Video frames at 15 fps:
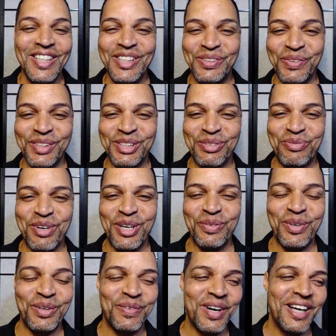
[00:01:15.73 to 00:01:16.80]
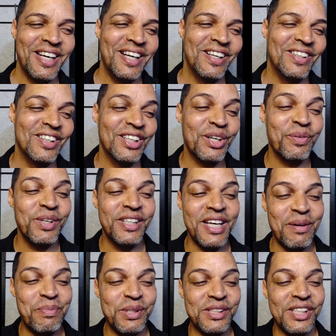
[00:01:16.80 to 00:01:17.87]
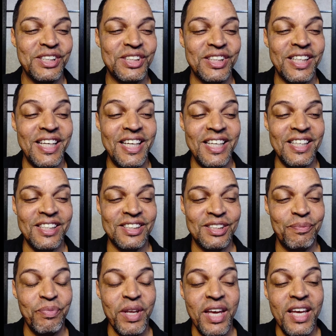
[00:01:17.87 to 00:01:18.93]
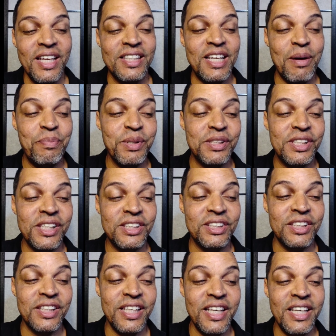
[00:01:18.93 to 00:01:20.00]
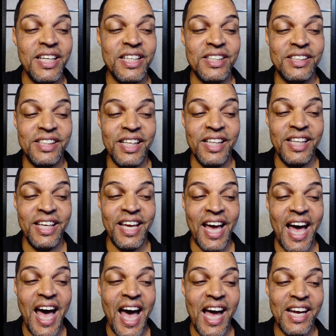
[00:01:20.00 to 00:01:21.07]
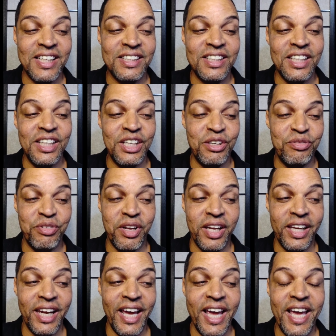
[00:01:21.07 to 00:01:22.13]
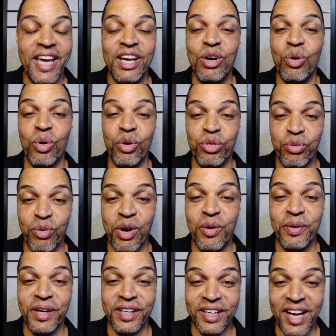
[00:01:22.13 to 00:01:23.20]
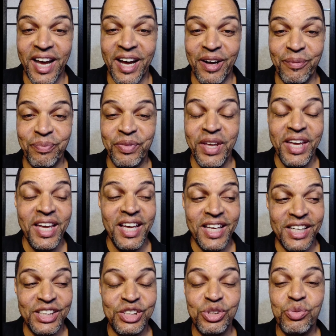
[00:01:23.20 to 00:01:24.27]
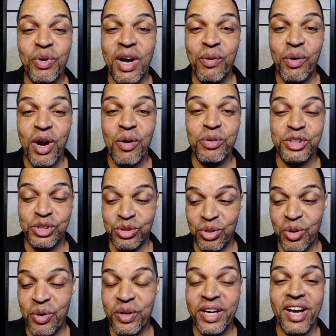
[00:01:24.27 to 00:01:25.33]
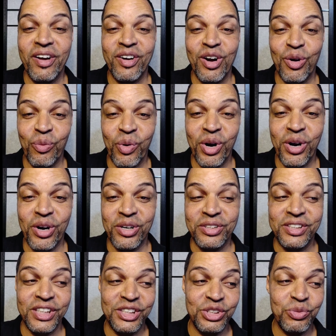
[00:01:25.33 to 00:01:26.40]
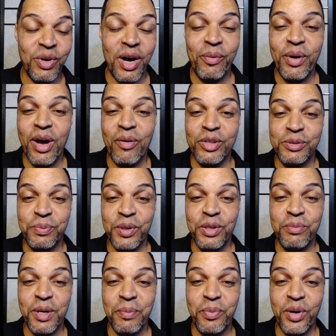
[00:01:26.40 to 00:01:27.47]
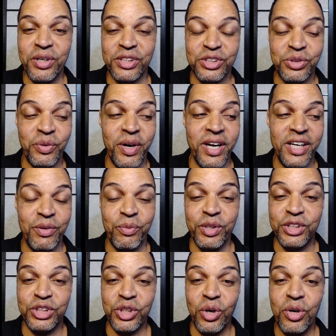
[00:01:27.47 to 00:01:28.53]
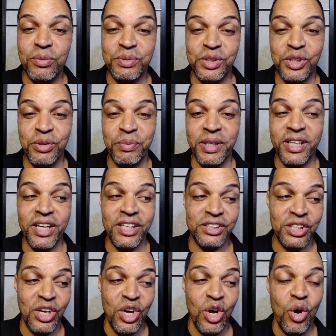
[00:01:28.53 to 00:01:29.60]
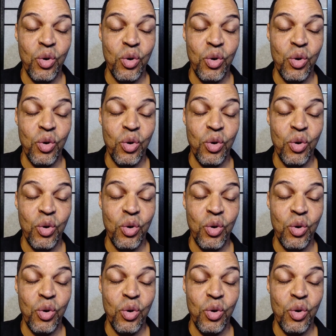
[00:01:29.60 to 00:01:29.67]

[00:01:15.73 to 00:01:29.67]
This one's a fun one right here. Look at what deposition is. Deposition is the act of laying or throwing down. This is why we're always throwing down our words. This is why we always put them up on the screen and we show them to you because